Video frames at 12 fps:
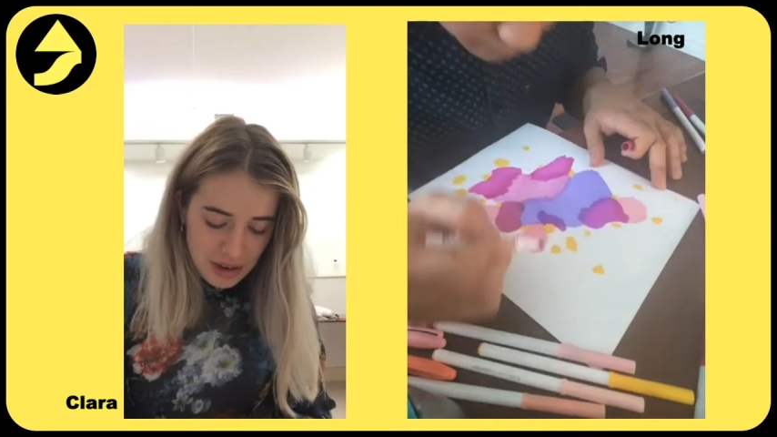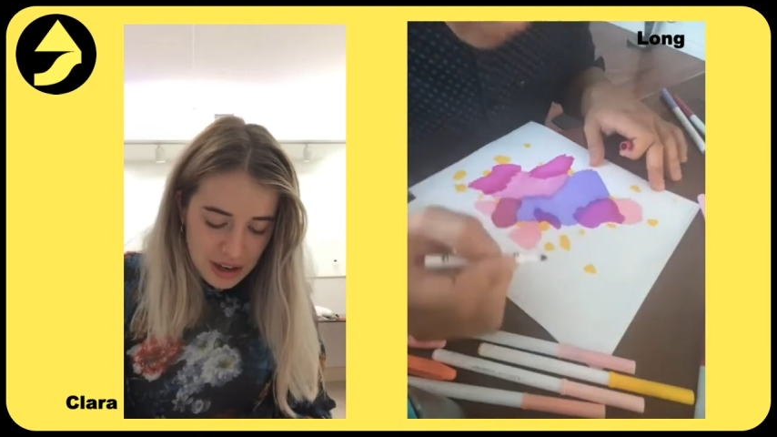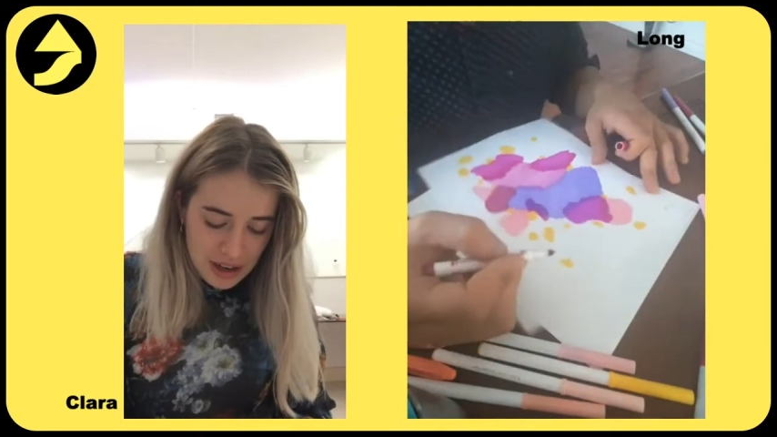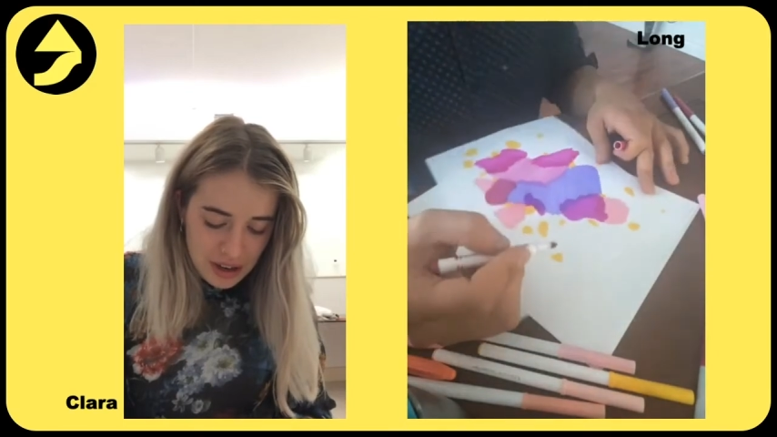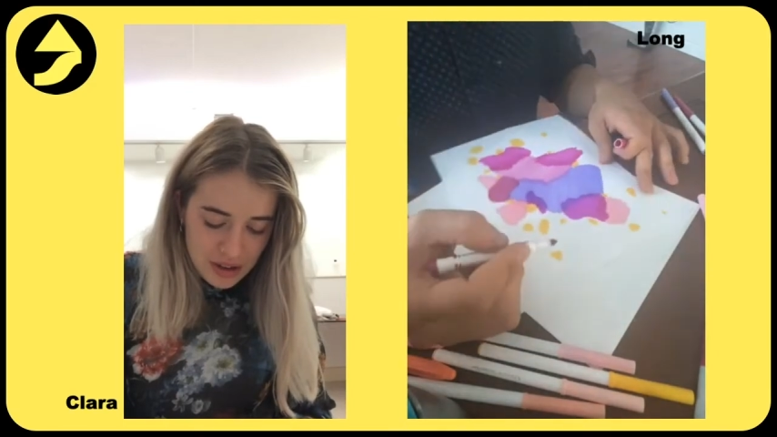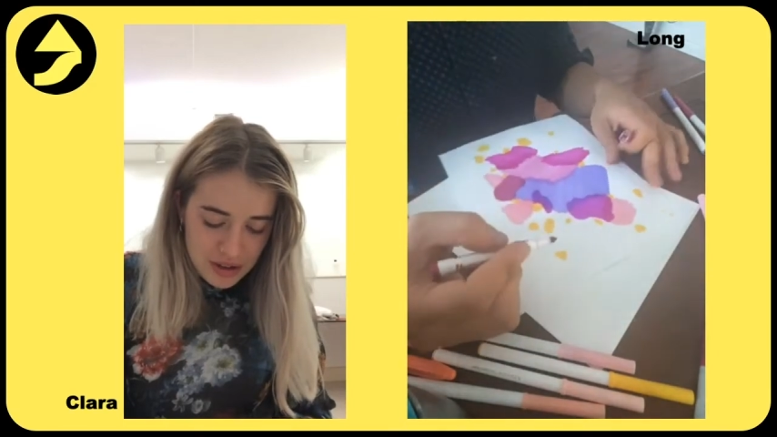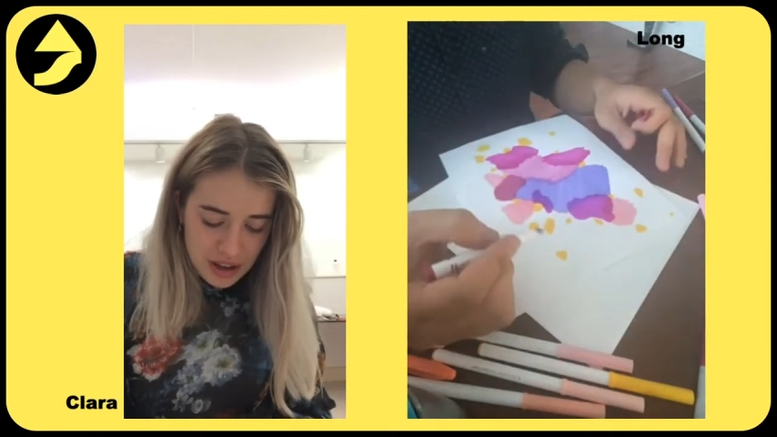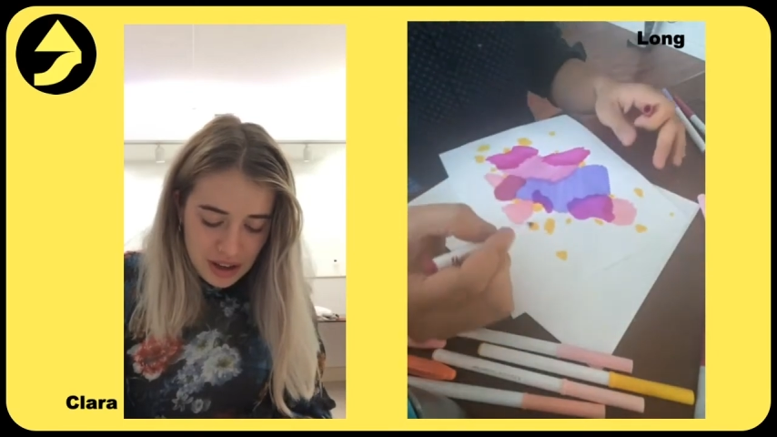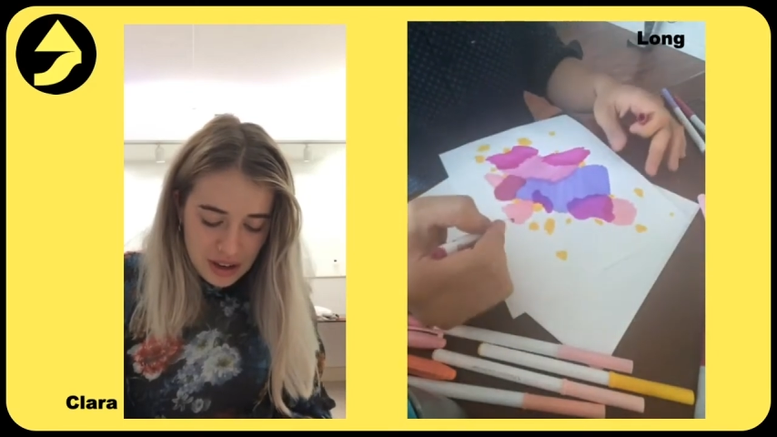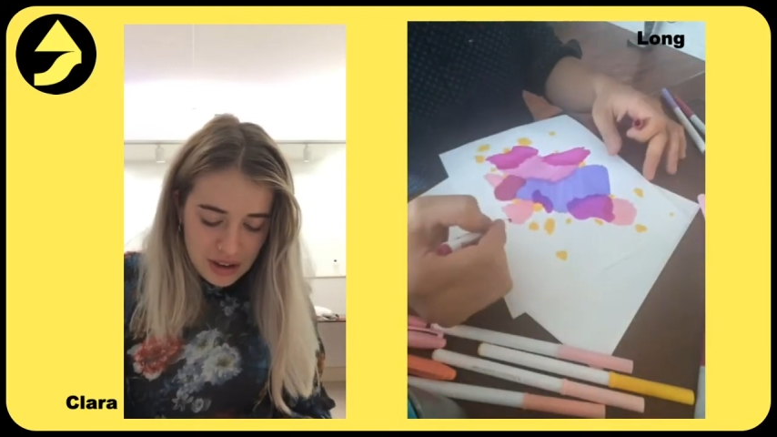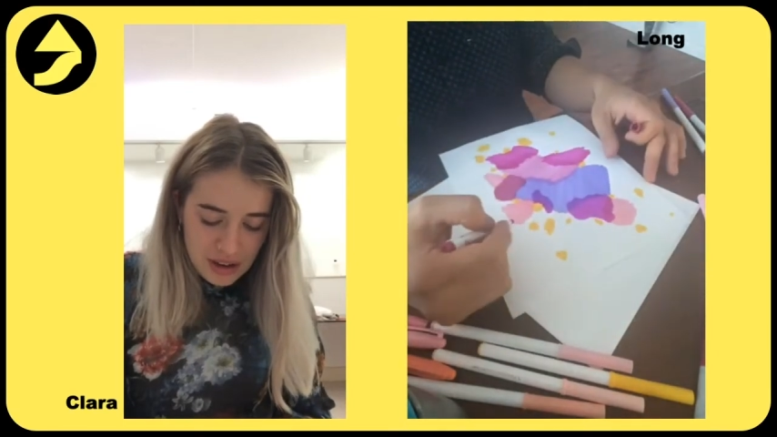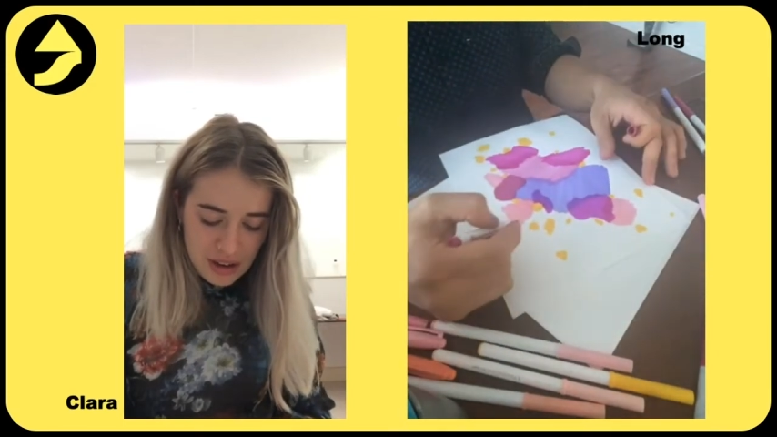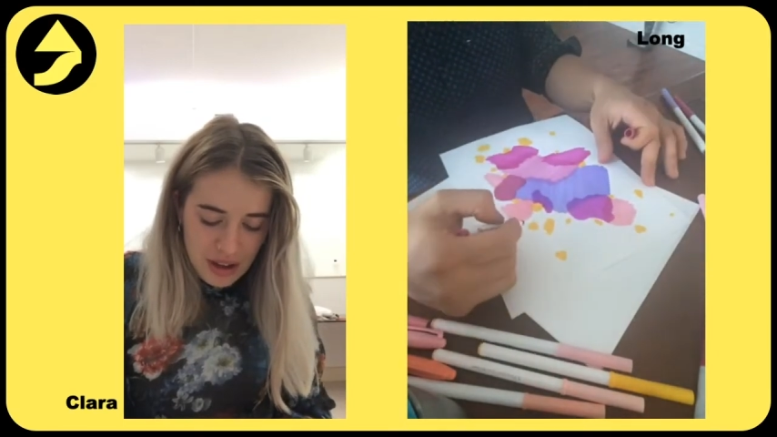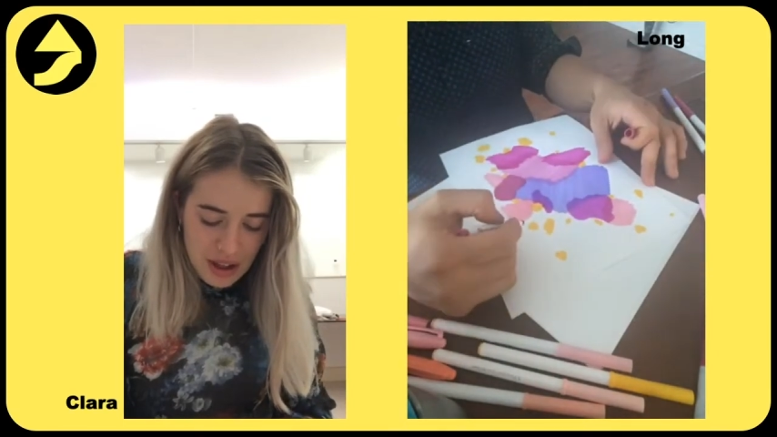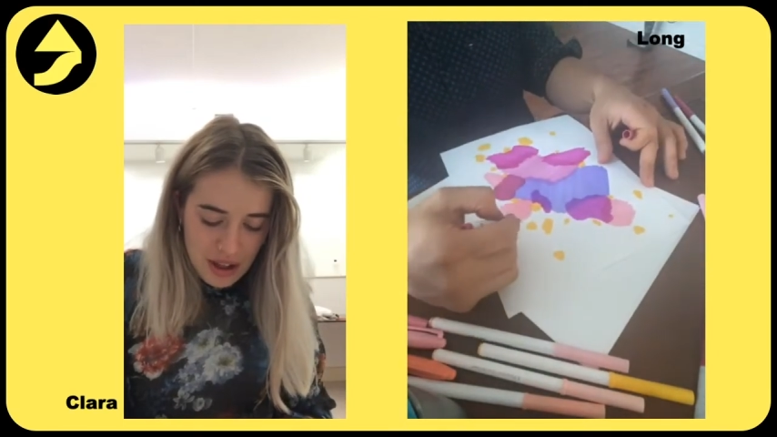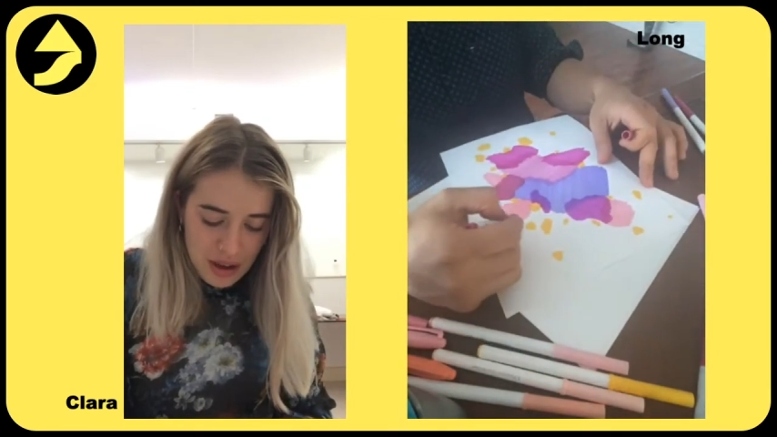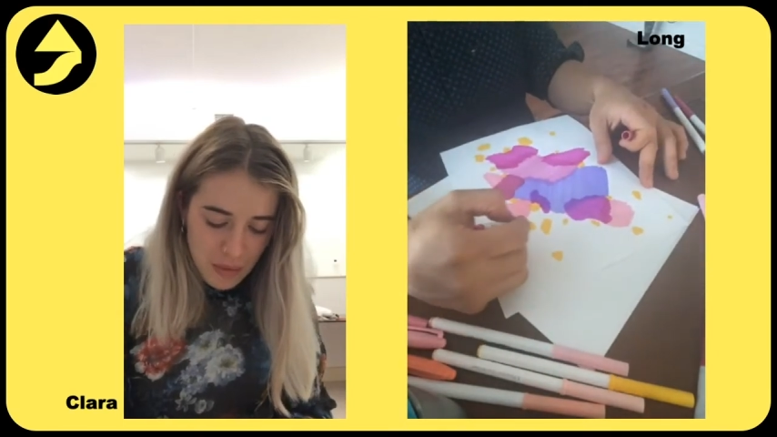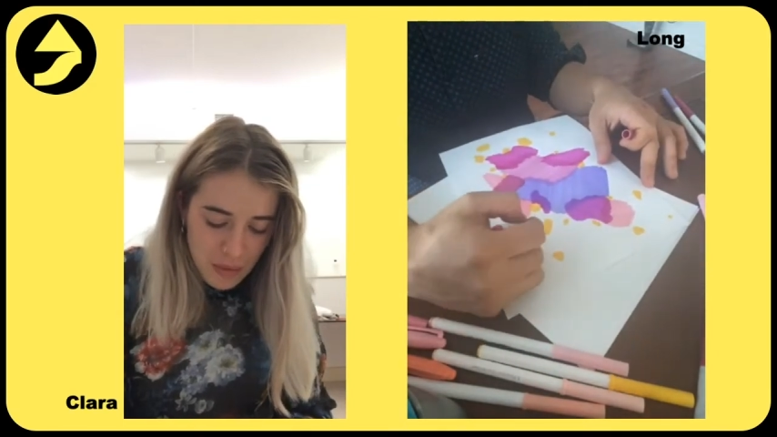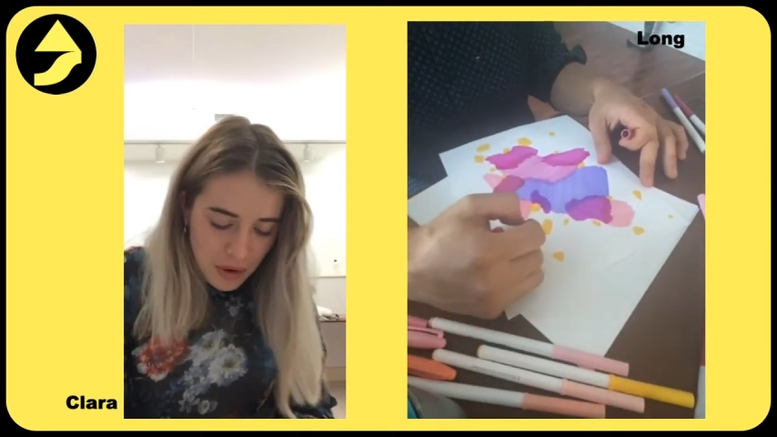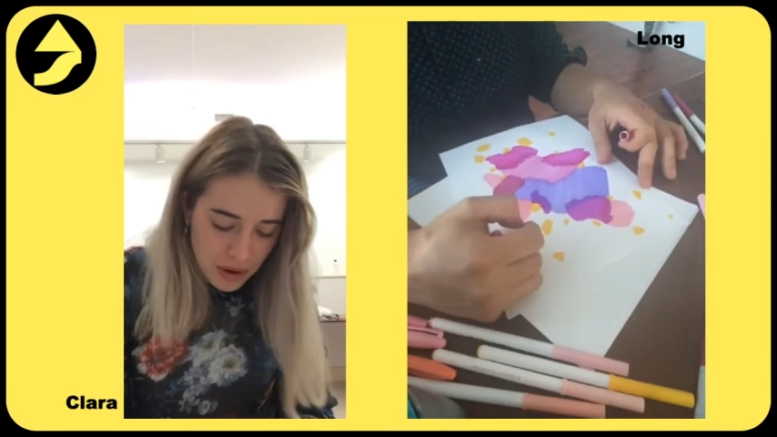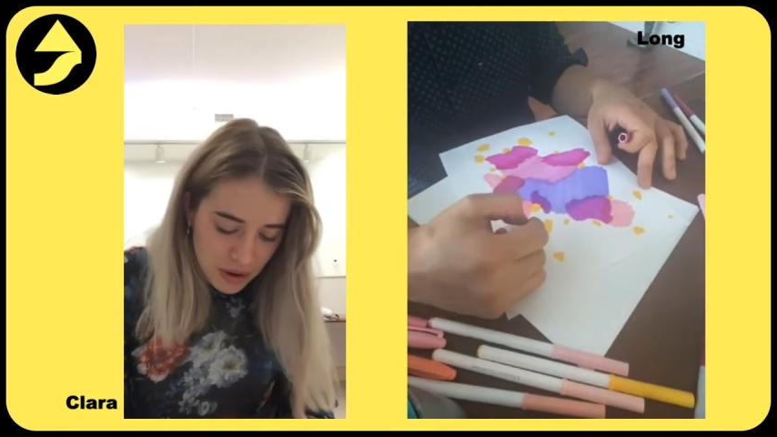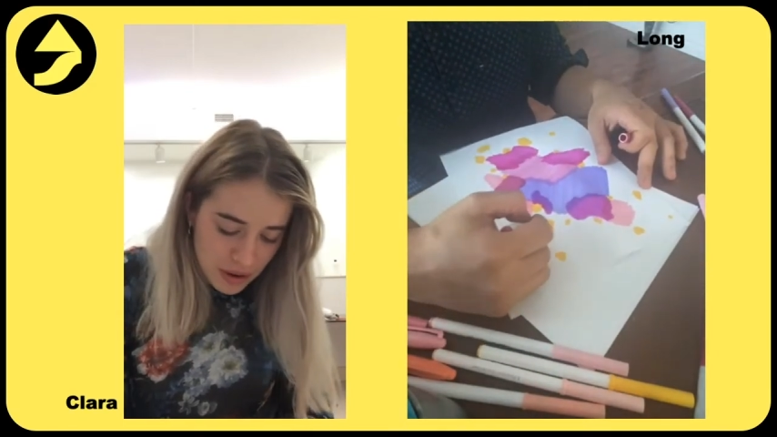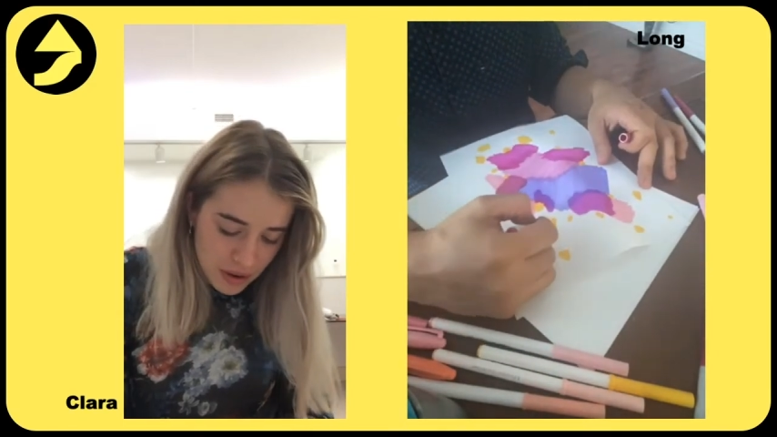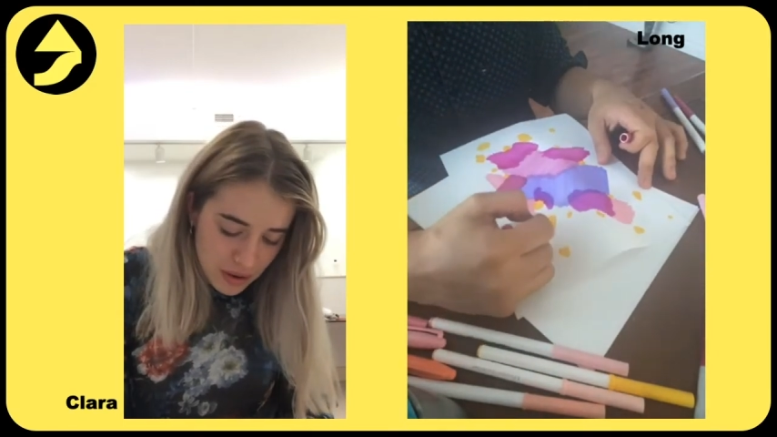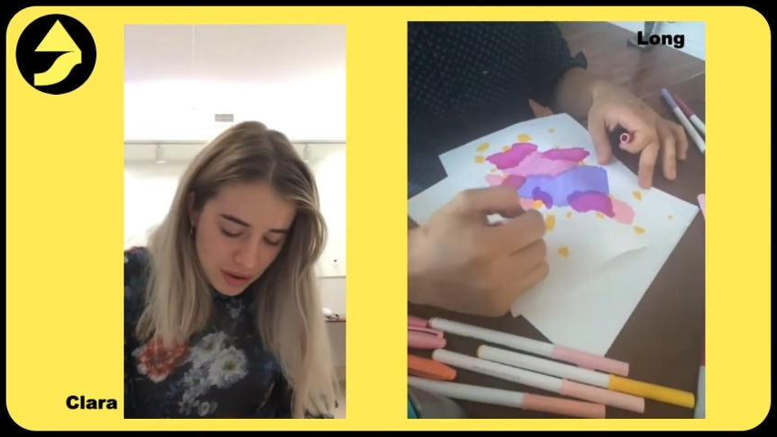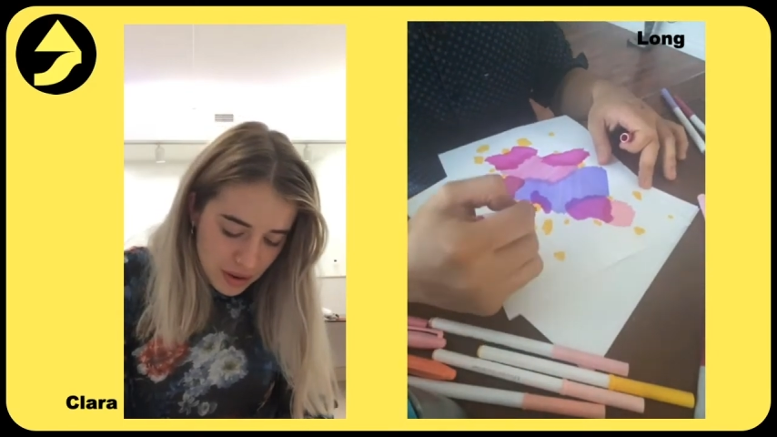really concentrating on one